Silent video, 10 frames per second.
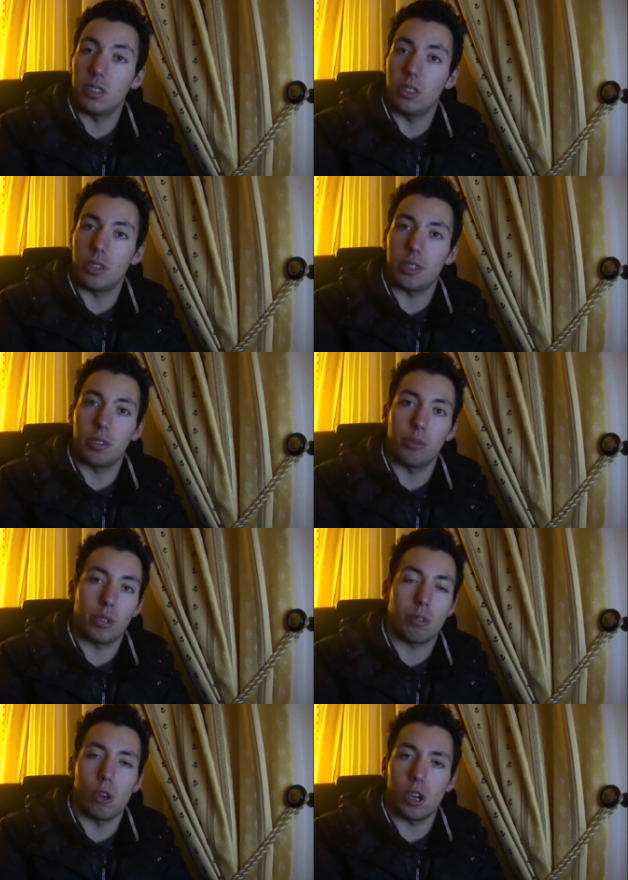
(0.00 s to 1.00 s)
your
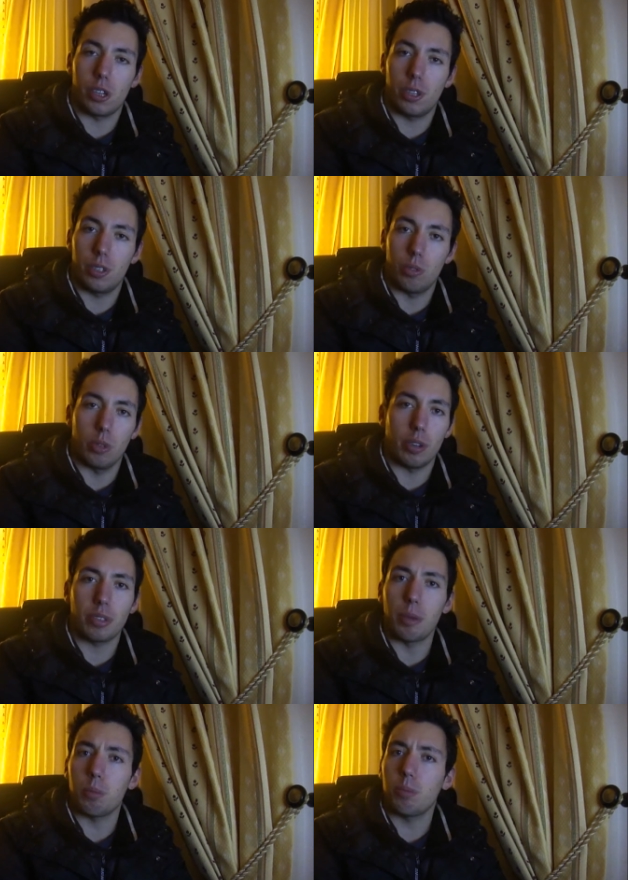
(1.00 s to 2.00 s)
overclock. One
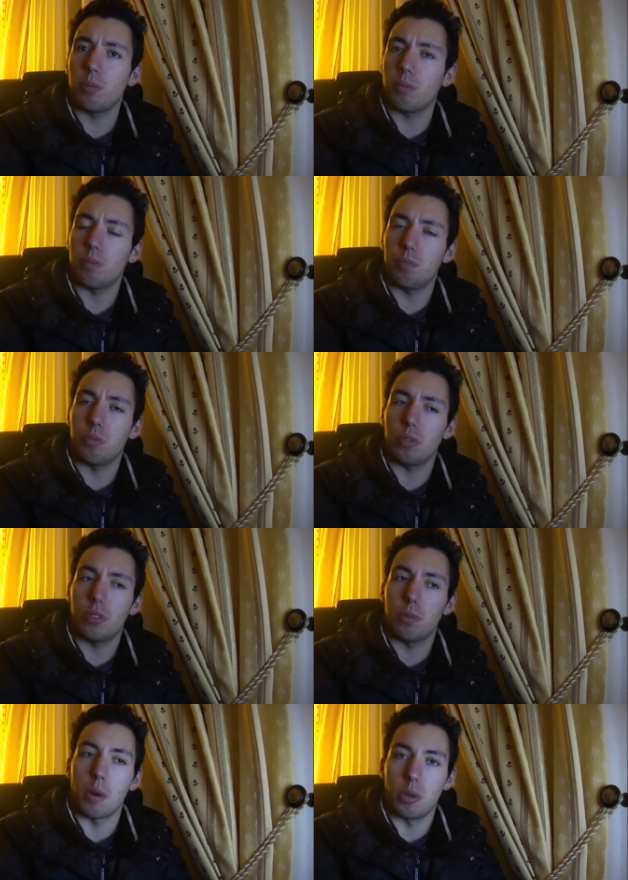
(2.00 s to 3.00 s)
of them,
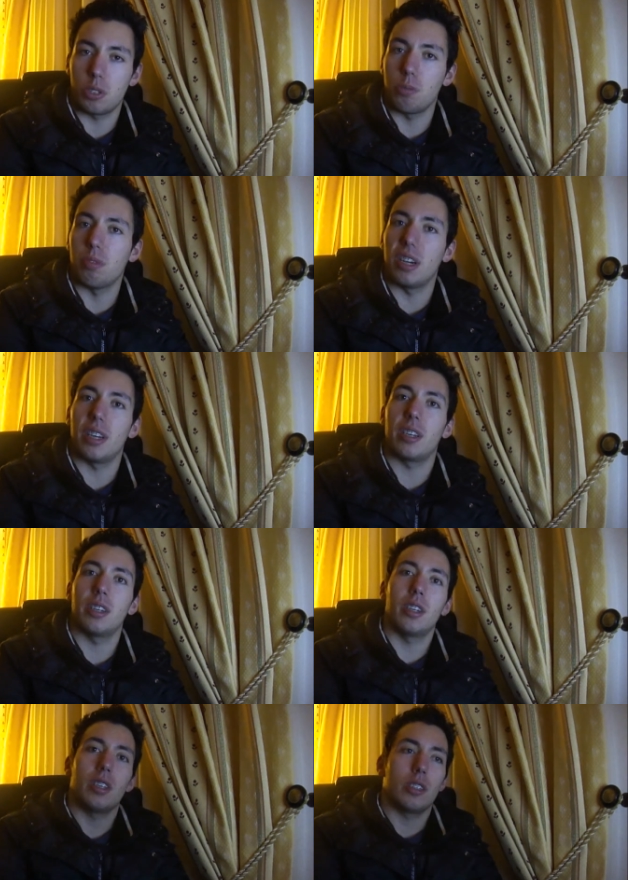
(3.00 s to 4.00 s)
power supply.
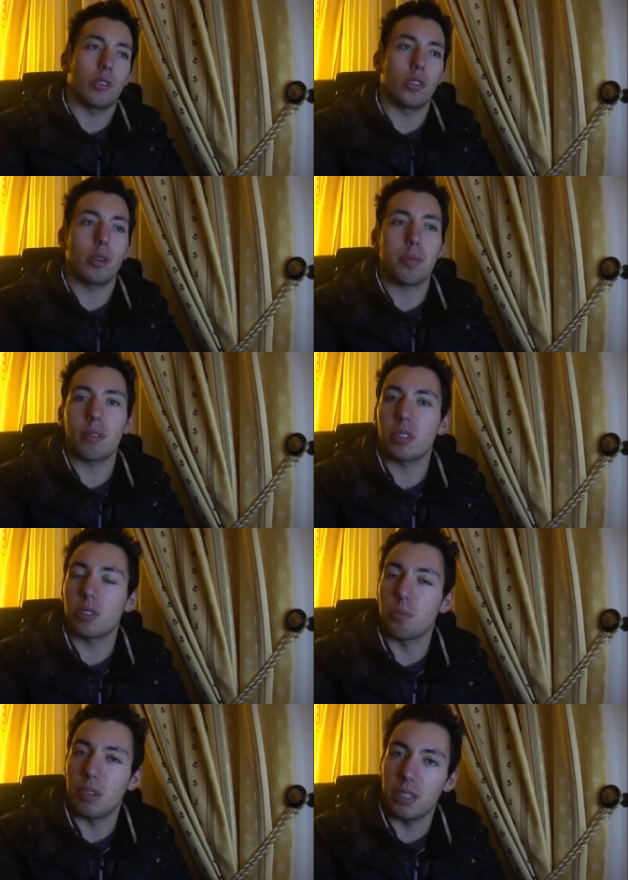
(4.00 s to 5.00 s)
So your power
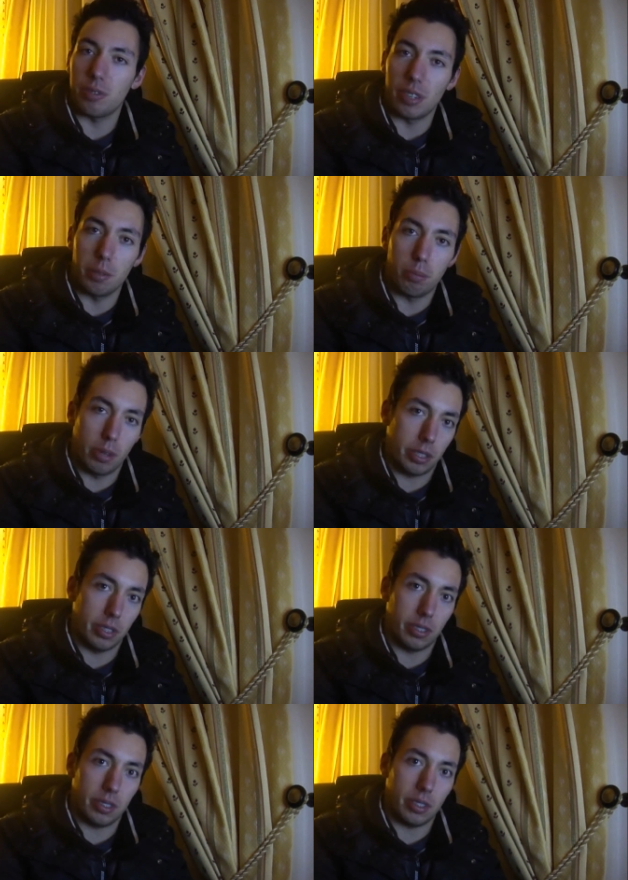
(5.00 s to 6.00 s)
supply is very
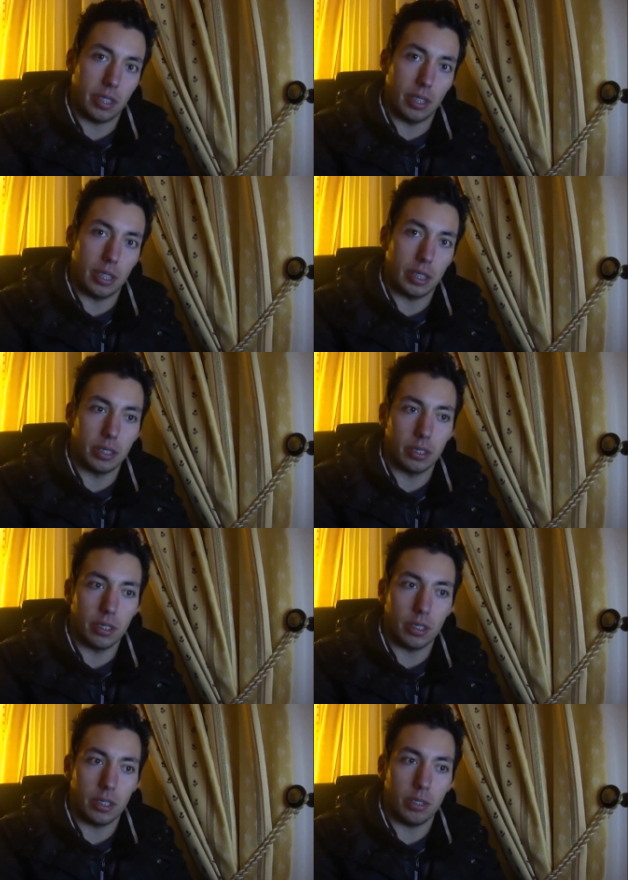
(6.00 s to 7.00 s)
important, and uh,
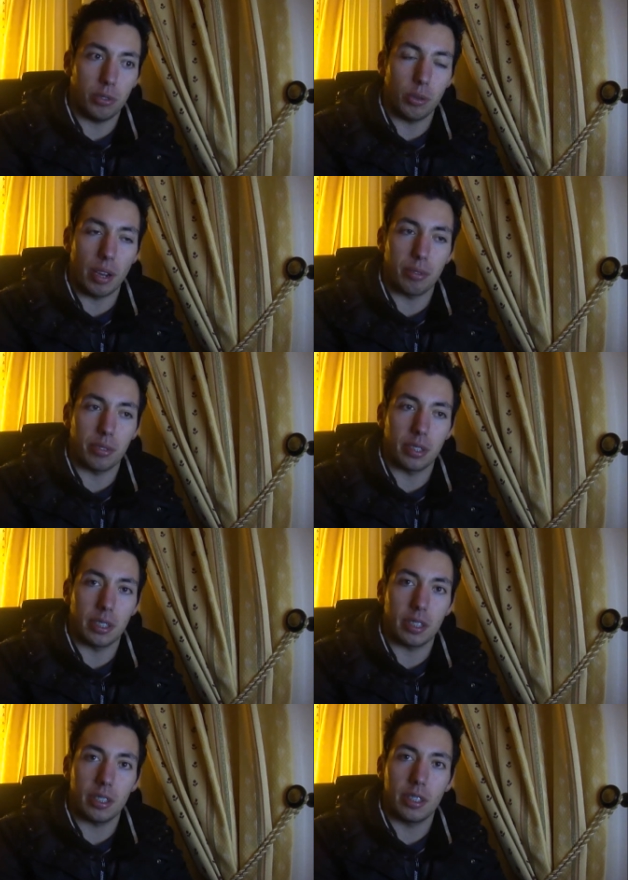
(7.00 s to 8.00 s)
if you have
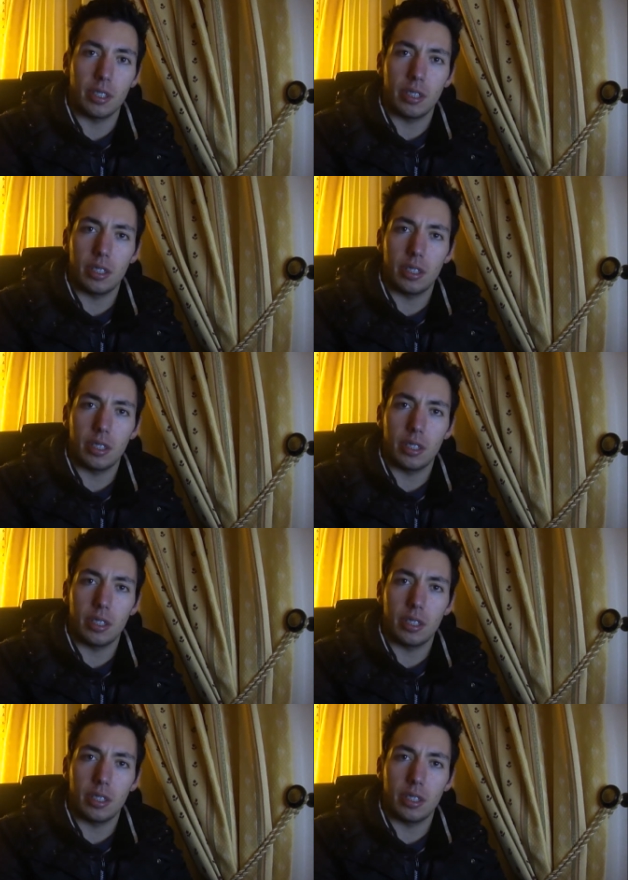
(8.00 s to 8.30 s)
uh,